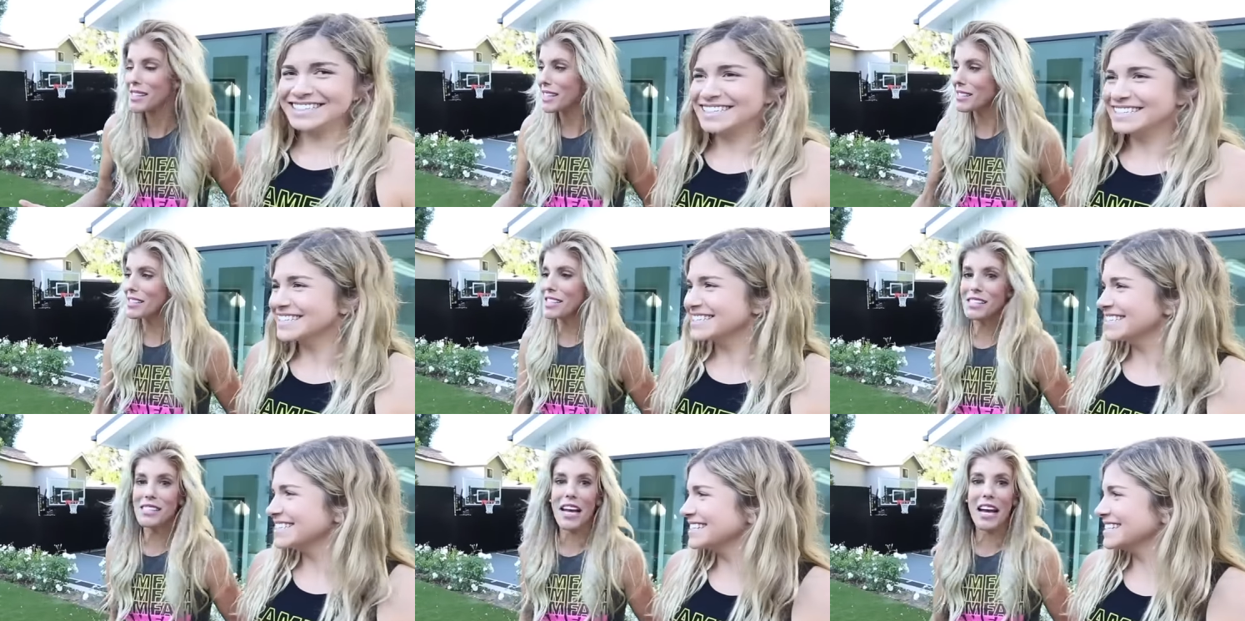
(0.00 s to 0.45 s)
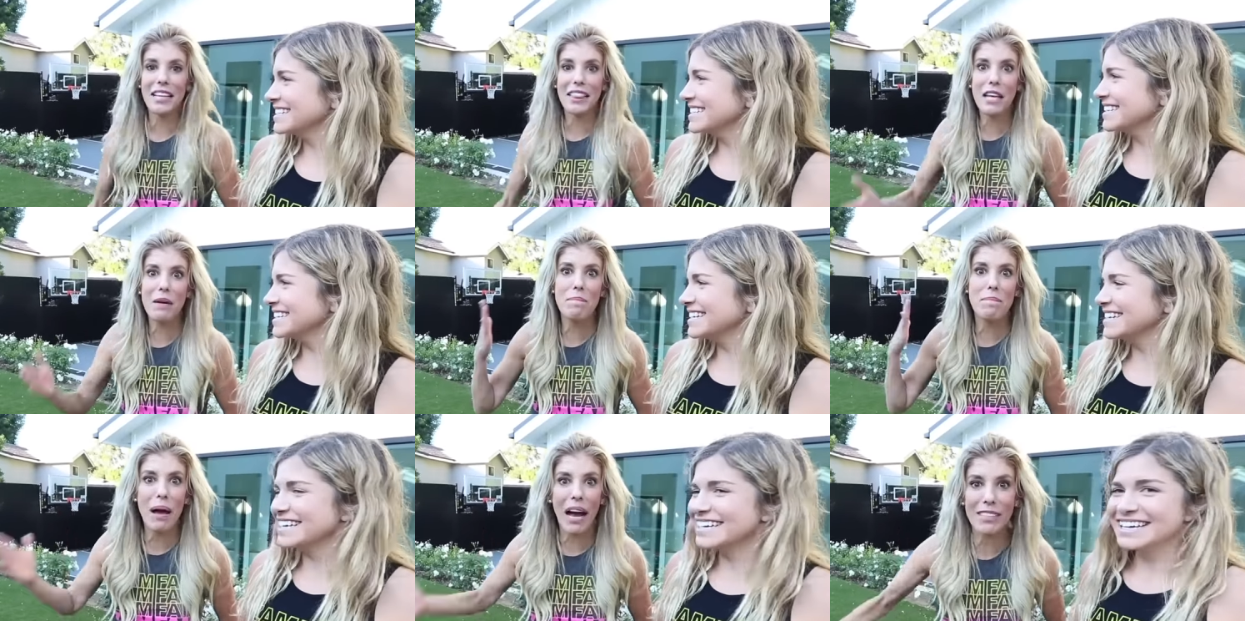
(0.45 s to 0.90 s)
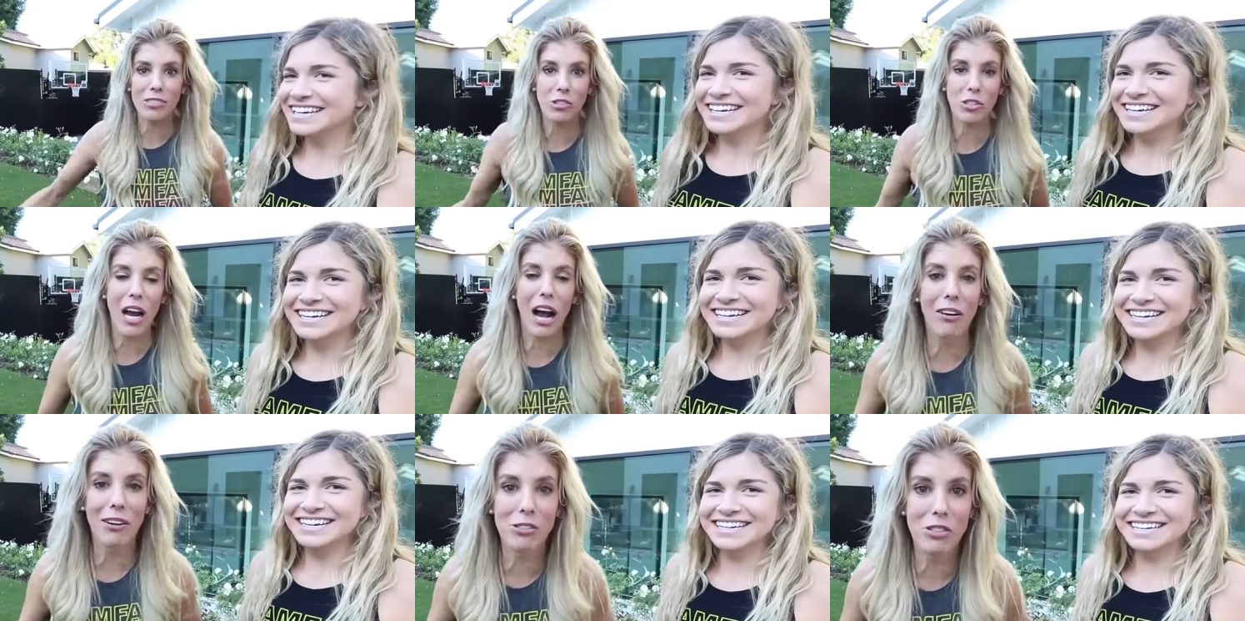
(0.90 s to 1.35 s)
Speaker 1: This is like the best
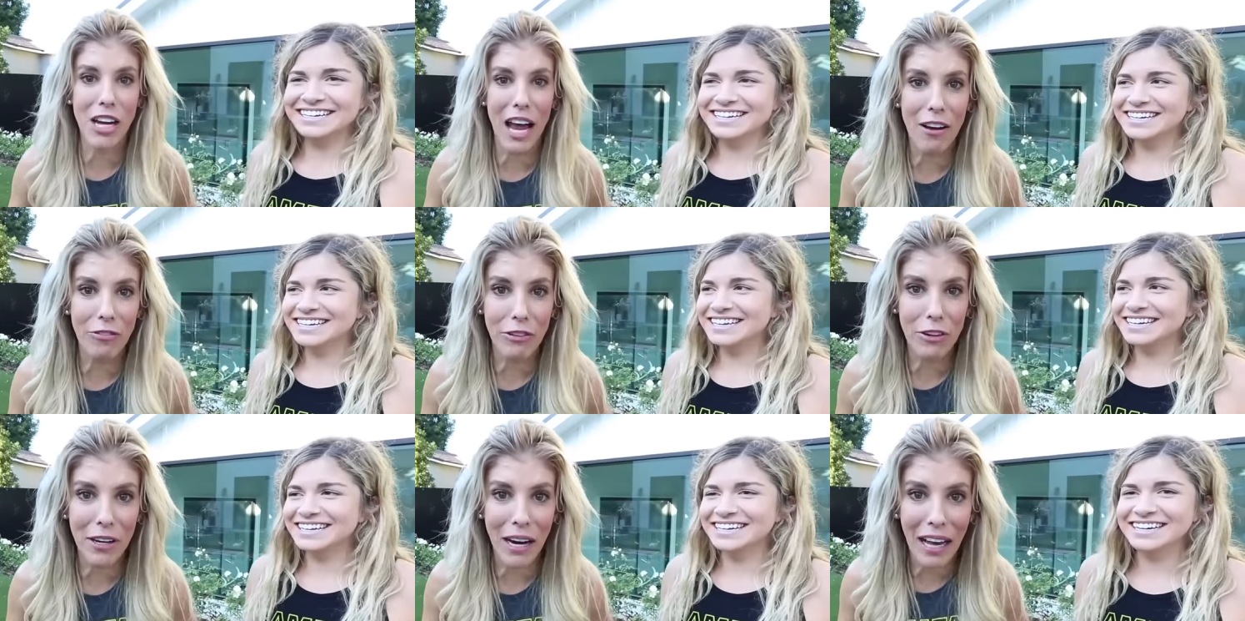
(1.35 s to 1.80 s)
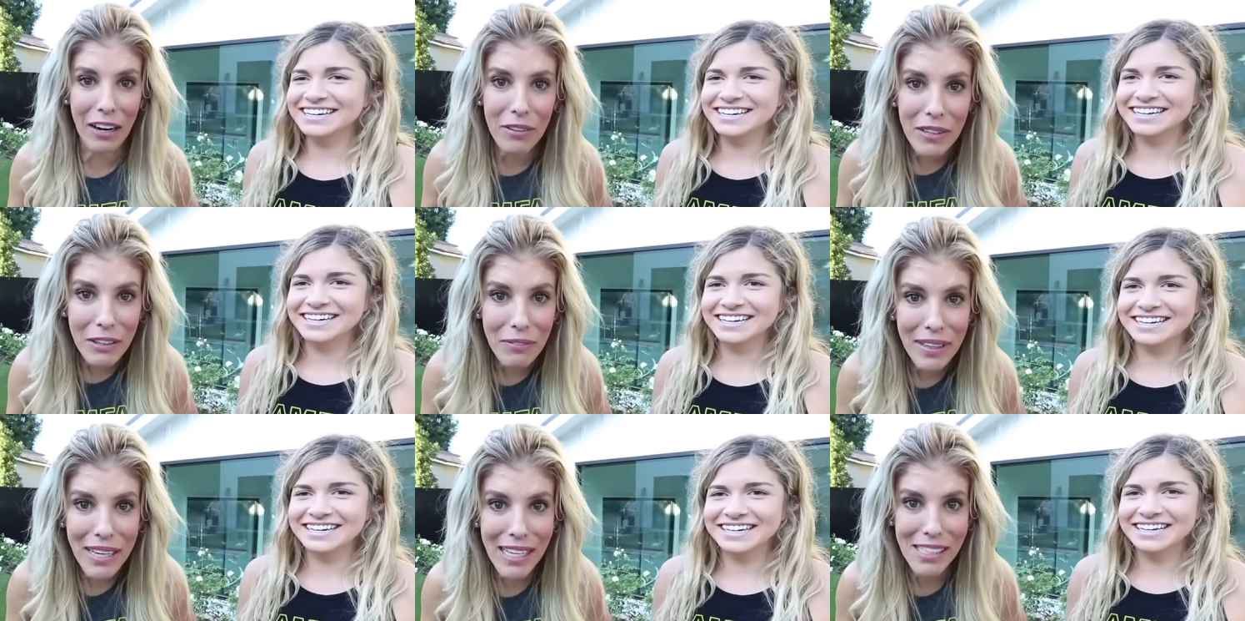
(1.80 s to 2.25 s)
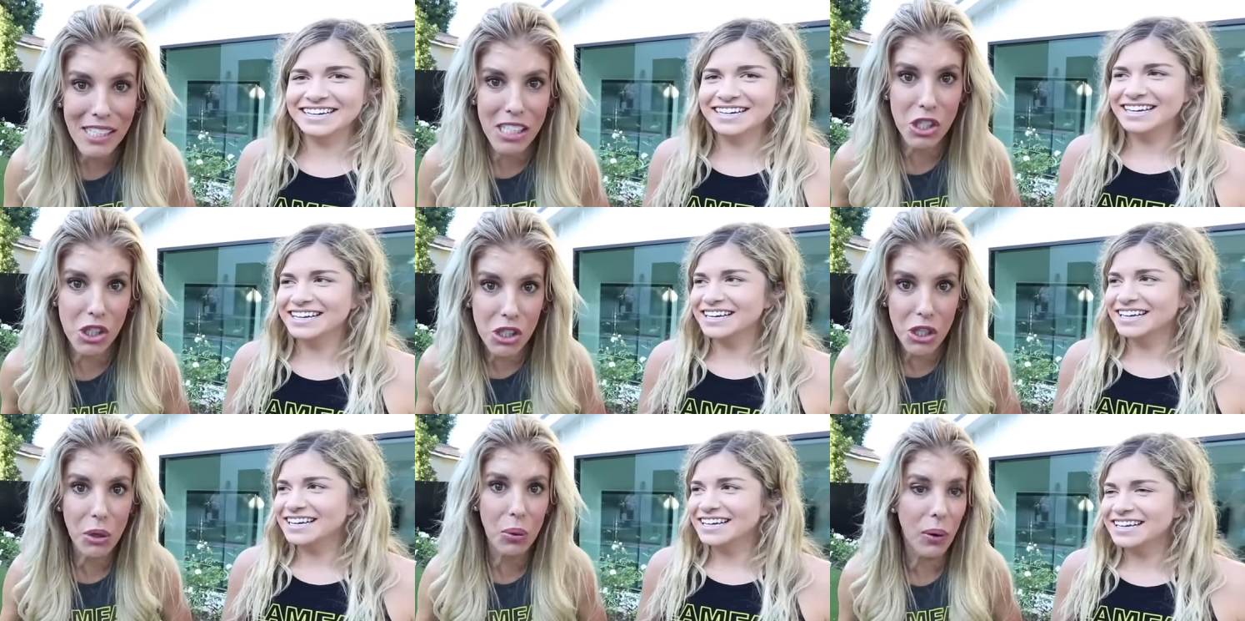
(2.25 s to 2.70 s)
hardest challenge ever and I don't even get to
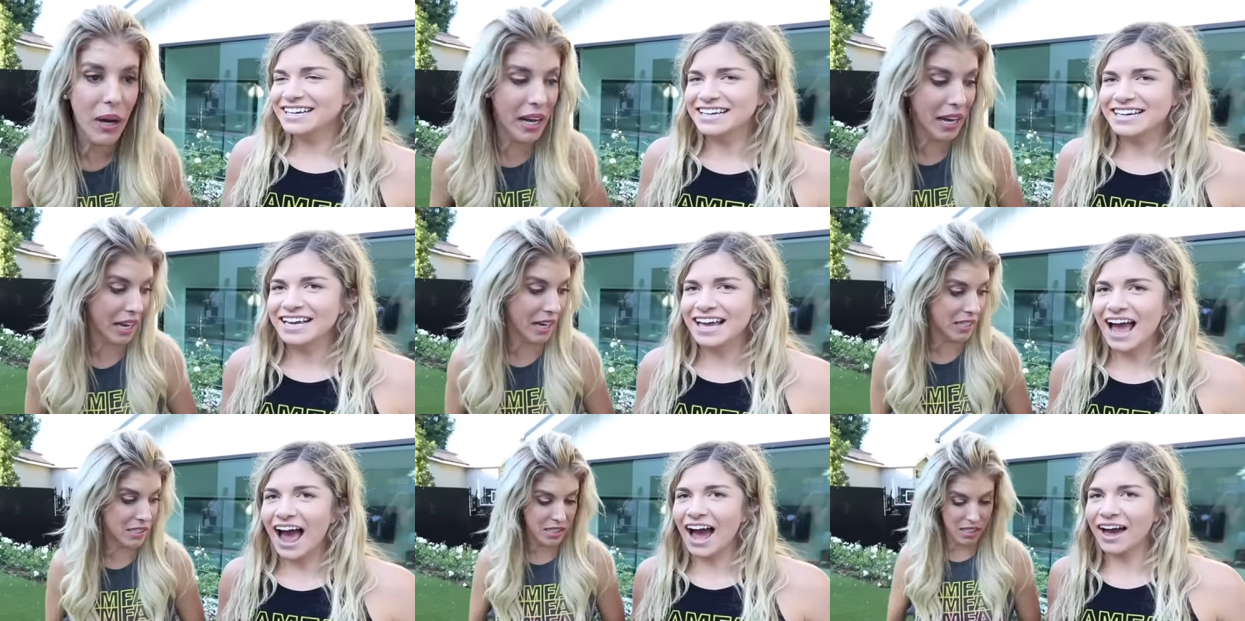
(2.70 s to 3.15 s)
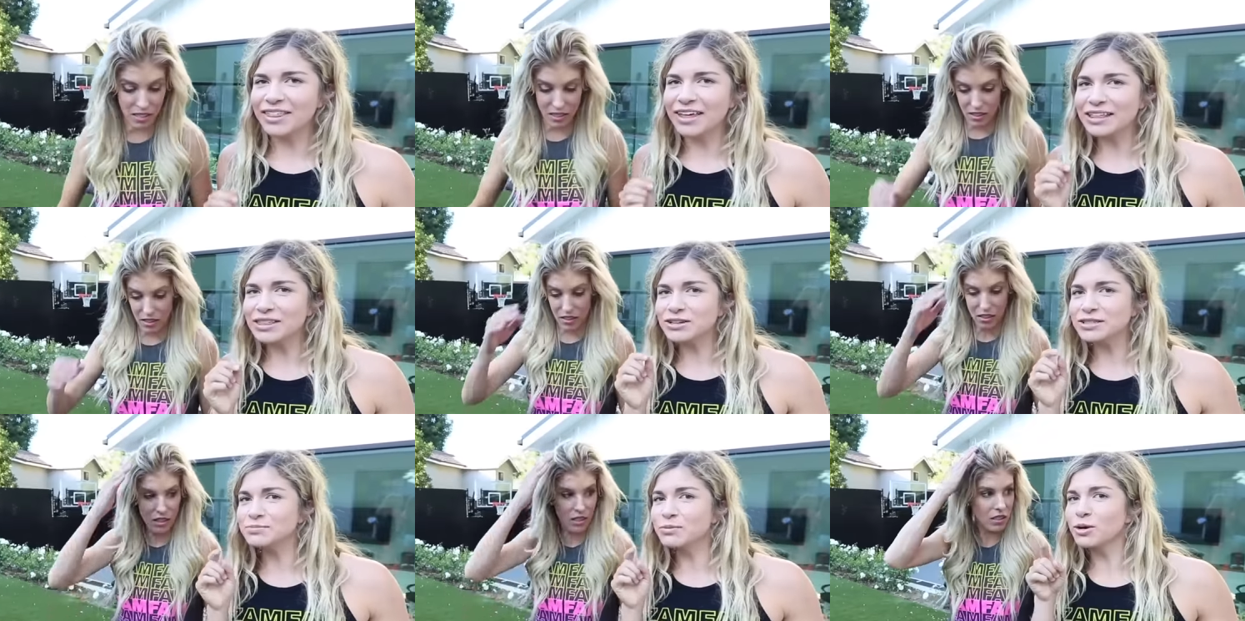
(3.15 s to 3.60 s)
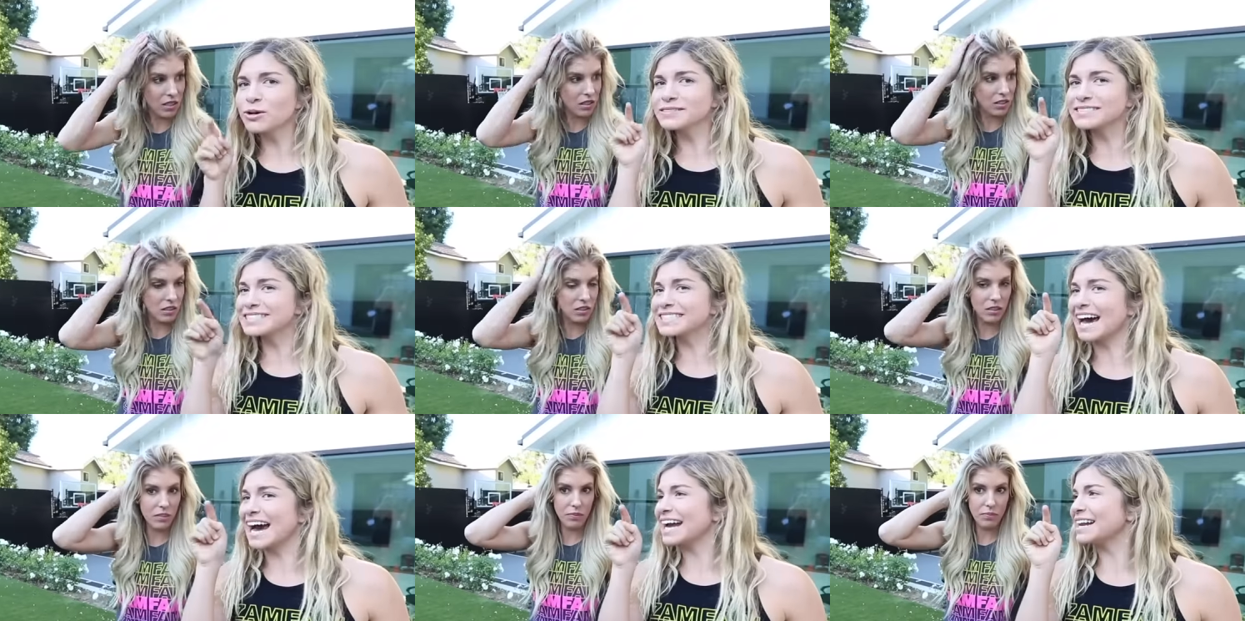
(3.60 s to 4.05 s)
do it. I think there's more
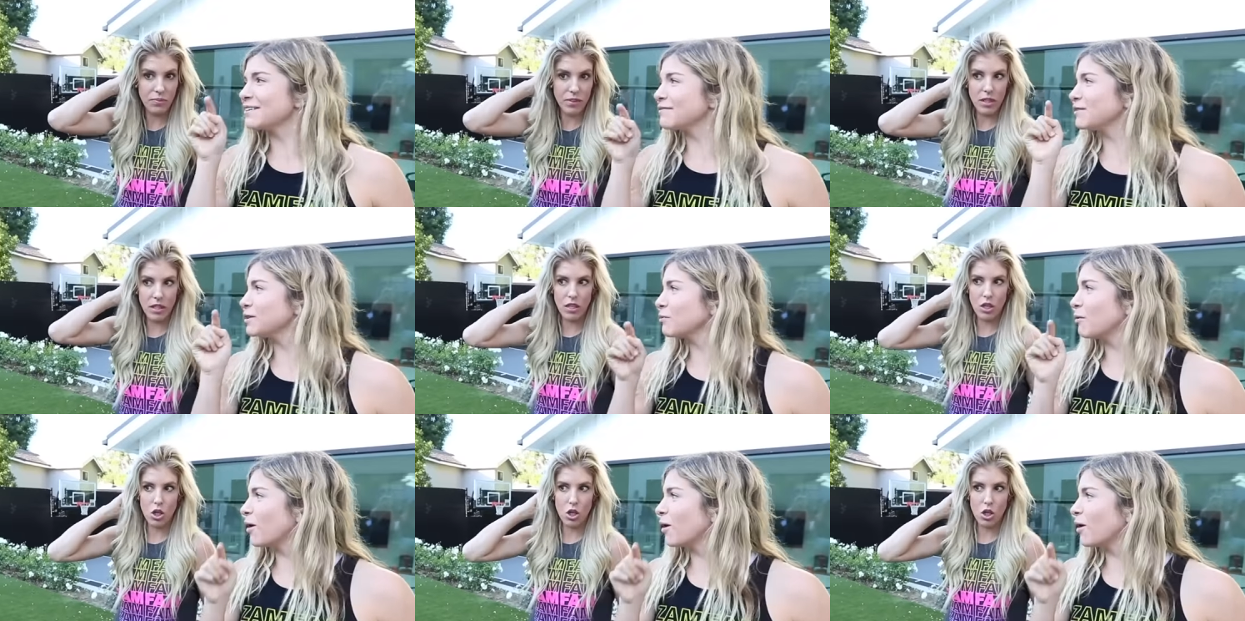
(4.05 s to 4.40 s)
inside if you